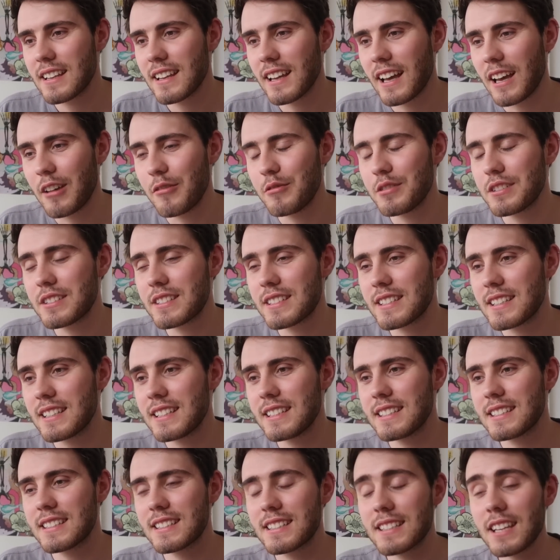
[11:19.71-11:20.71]
Like, it was
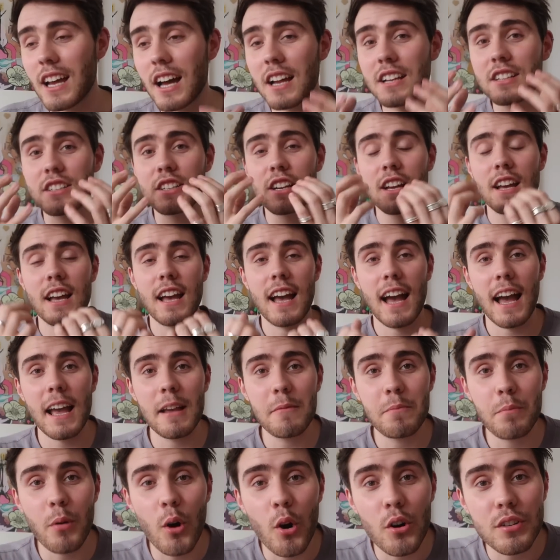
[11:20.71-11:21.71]
such
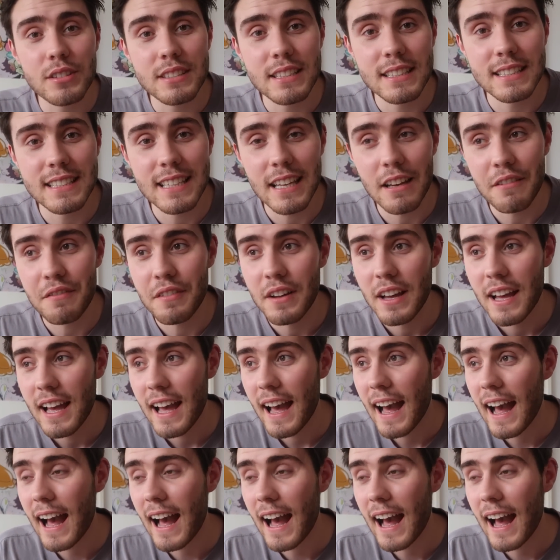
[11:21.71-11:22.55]
a positive,